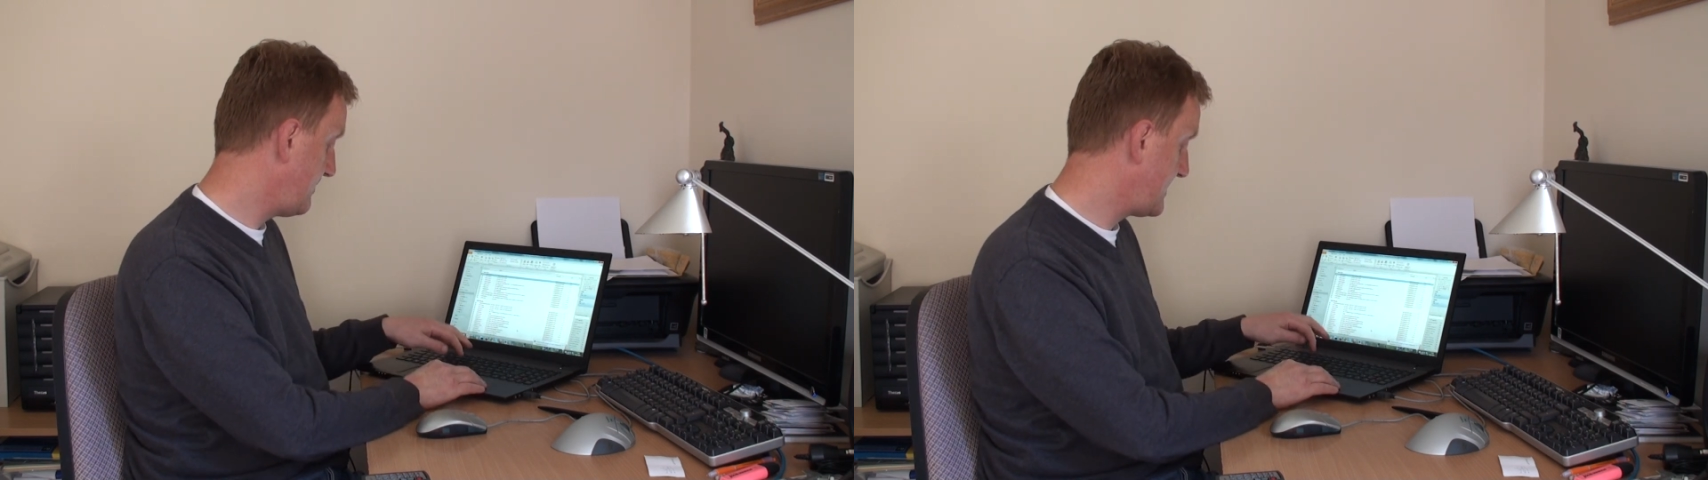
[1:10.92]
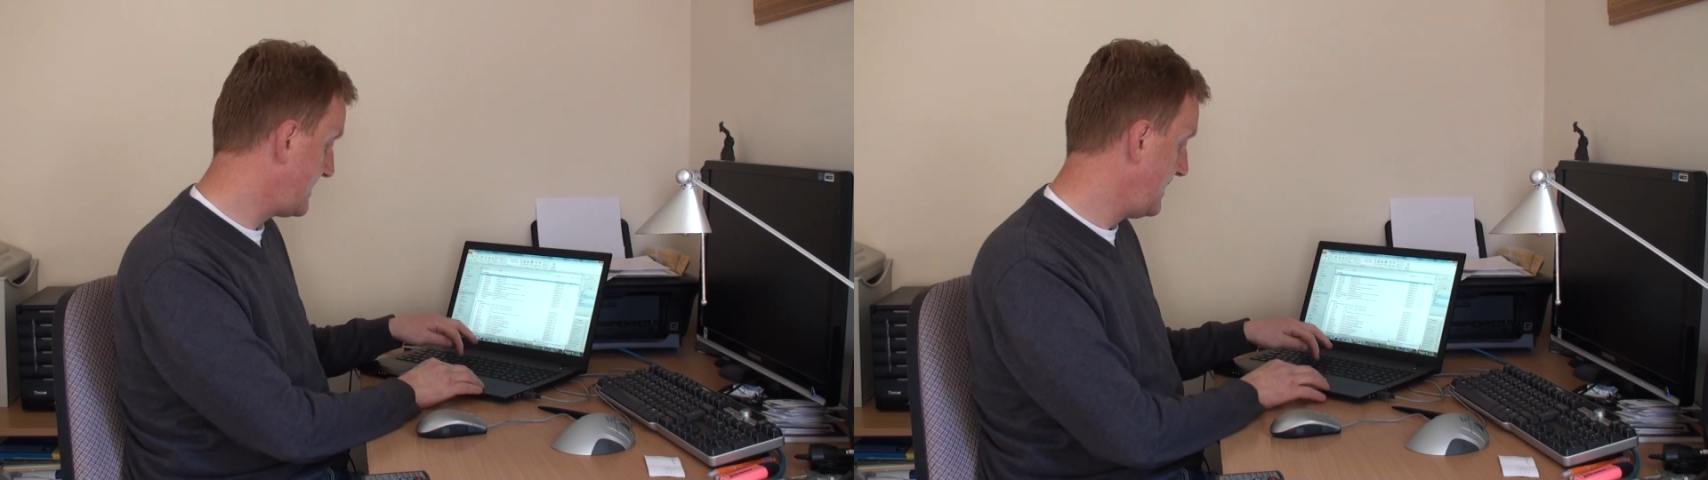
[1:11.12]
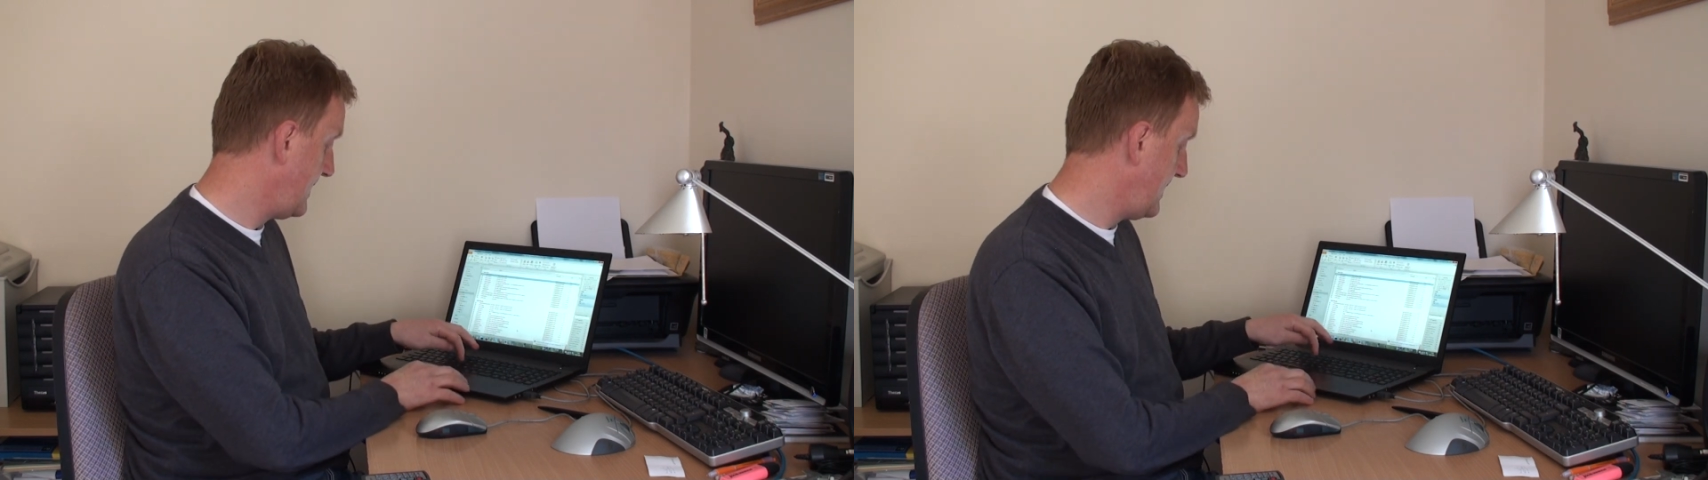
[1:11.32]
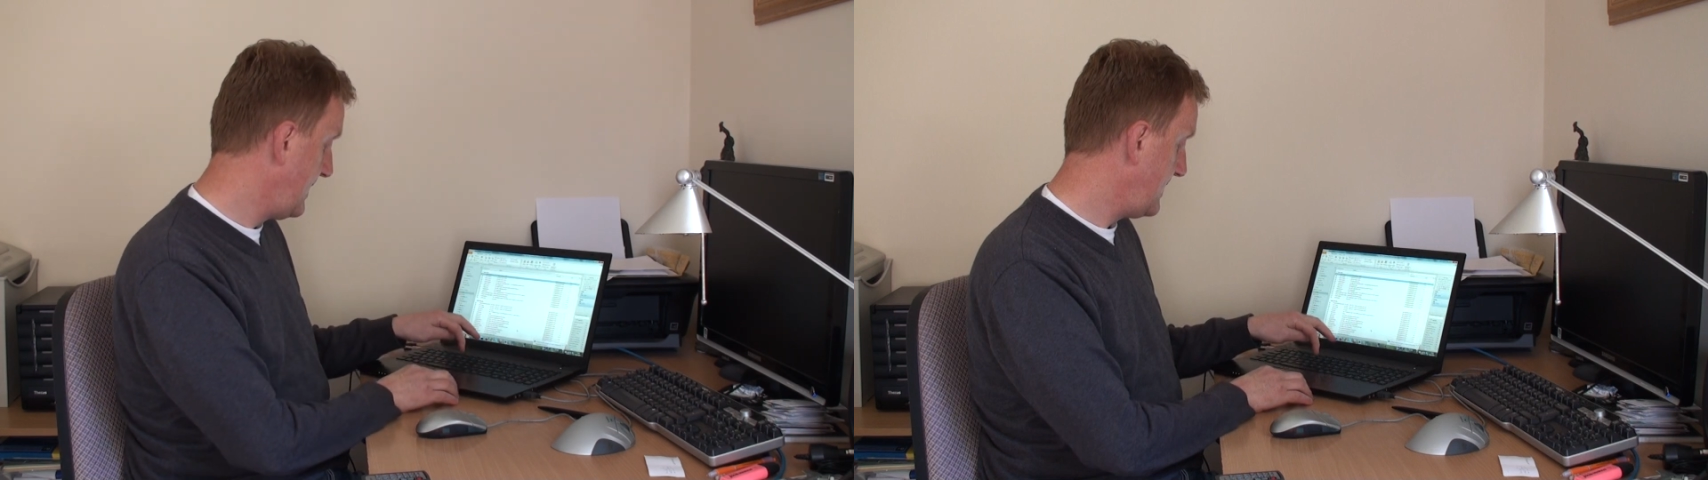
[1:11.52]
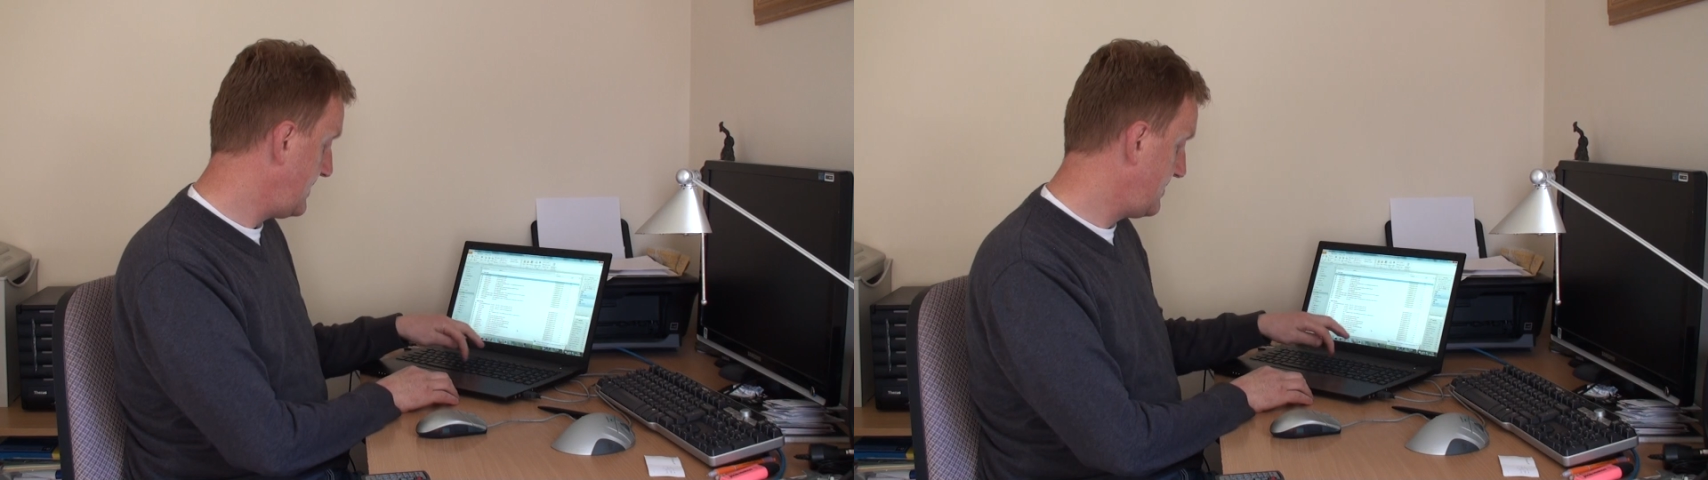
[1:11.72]
there was
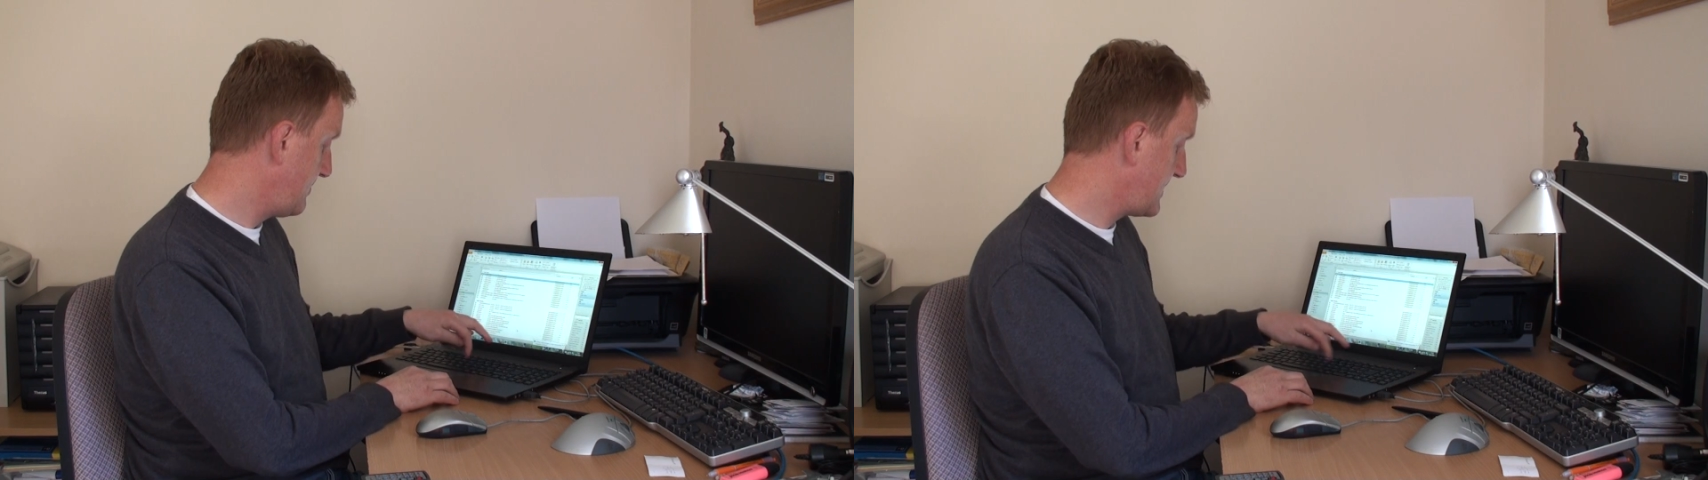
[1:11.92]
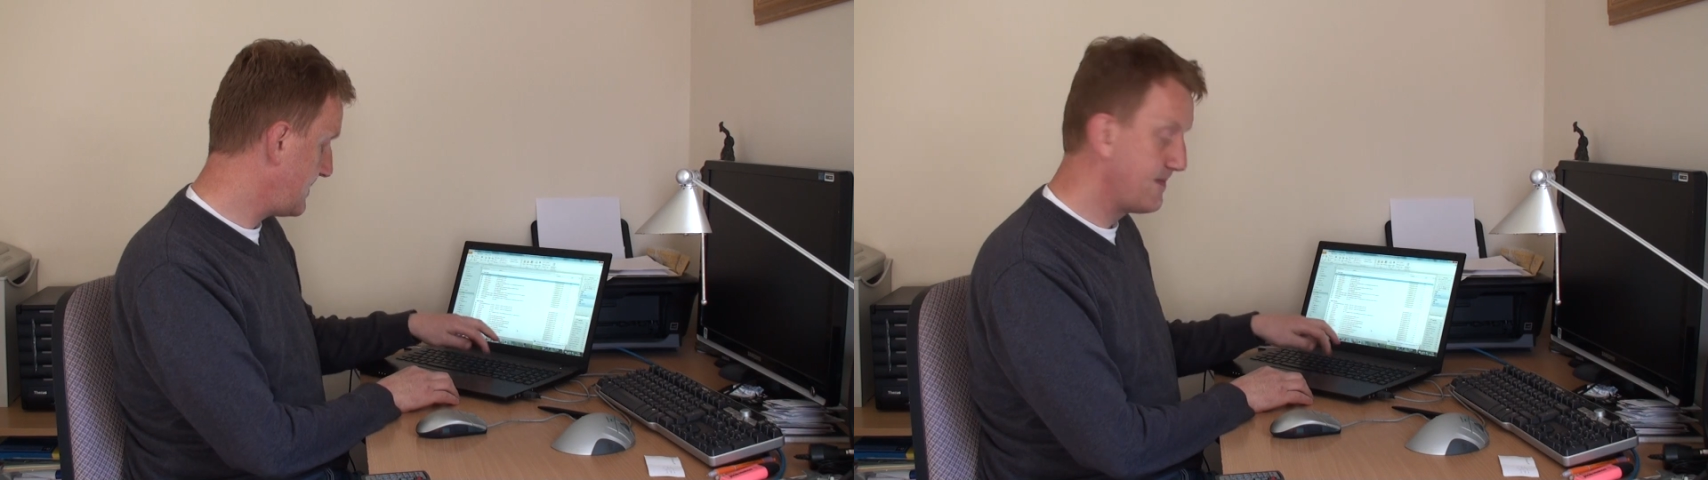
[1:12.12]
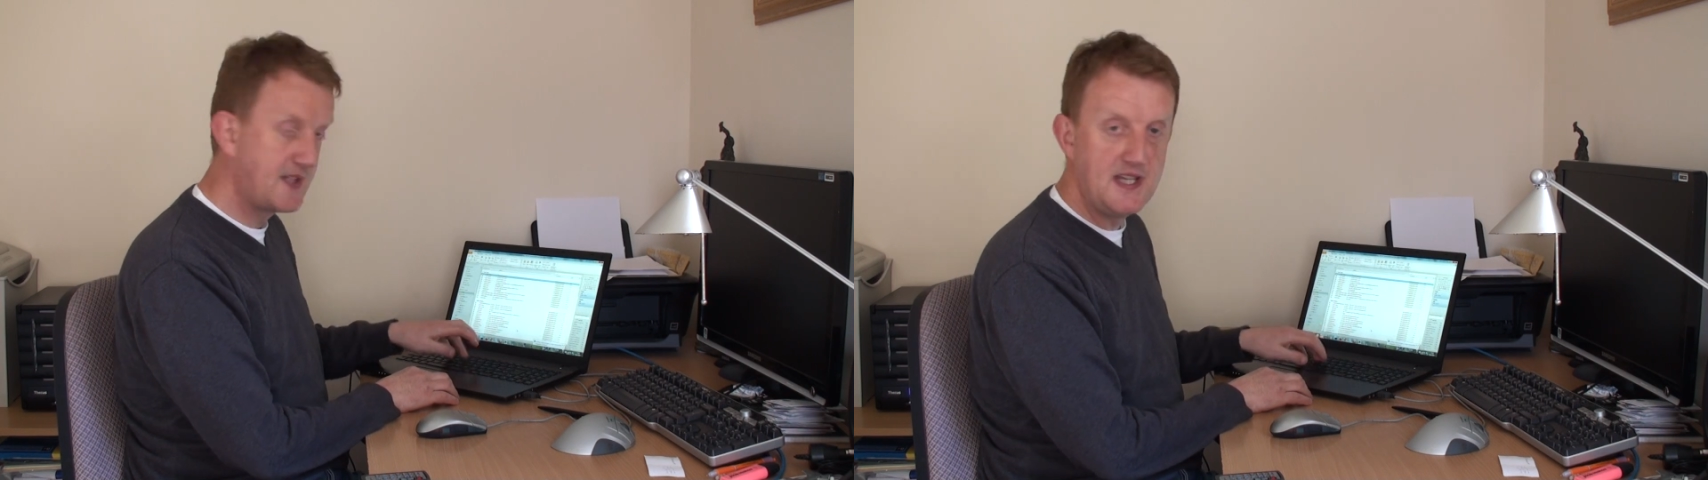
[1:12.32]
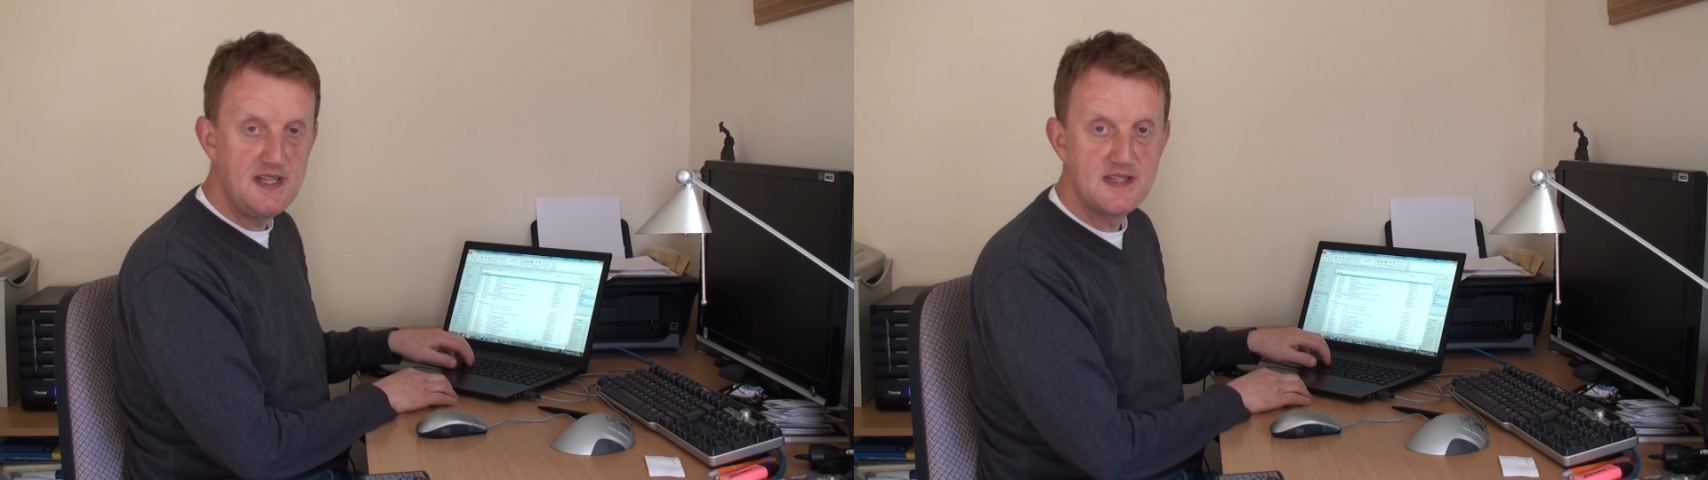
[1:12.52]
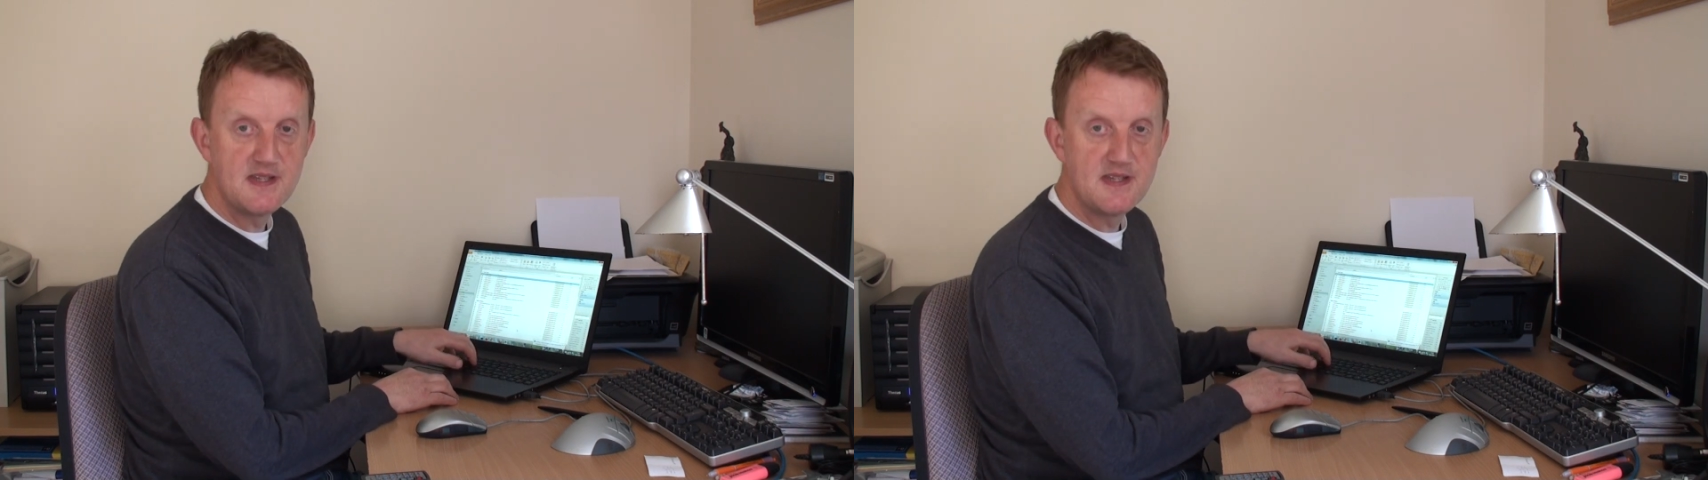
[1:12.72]
an issue with some keys